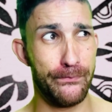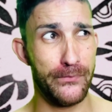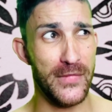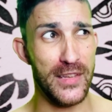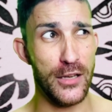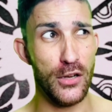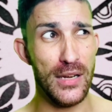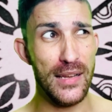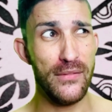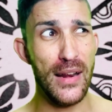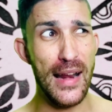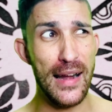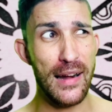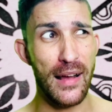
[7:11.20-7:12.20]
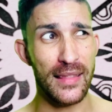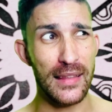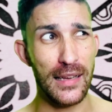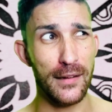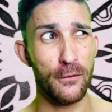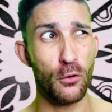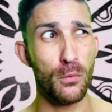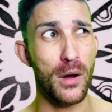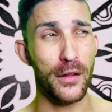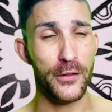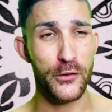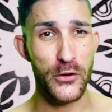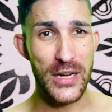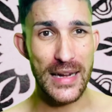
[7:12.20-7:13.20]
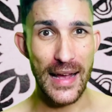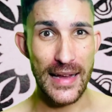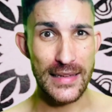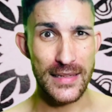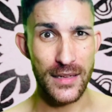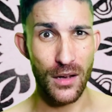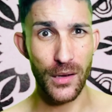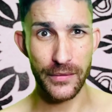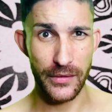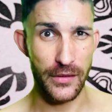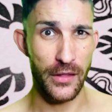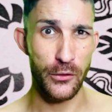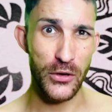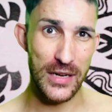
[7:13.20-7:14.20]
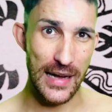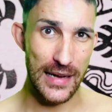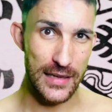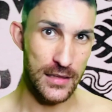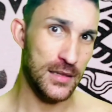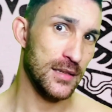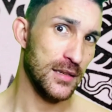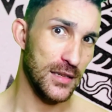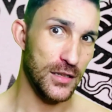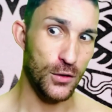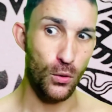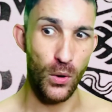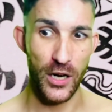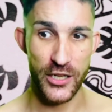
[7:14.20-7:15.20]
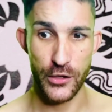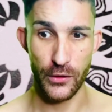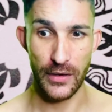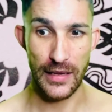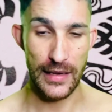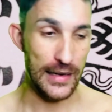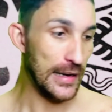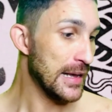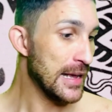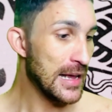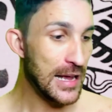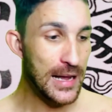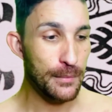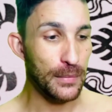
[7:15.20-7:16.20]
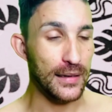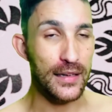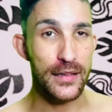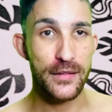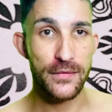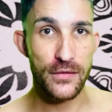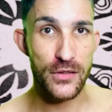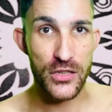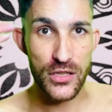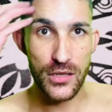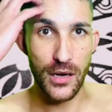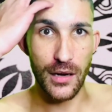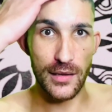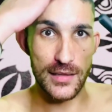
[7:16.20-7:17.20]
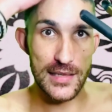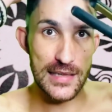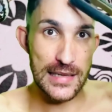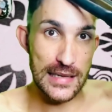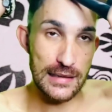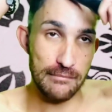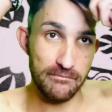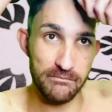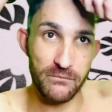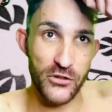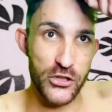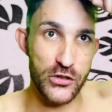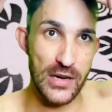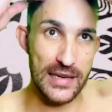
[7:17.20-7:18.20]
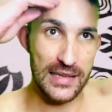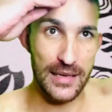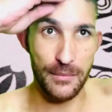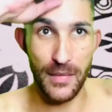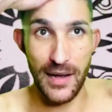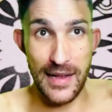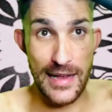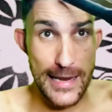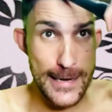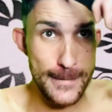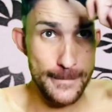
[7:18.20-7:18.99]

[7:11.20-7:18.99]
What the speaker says: you leave it in, I think, for about 3 days, and after 3 days you wash your hair. But let's first start straightening my hair.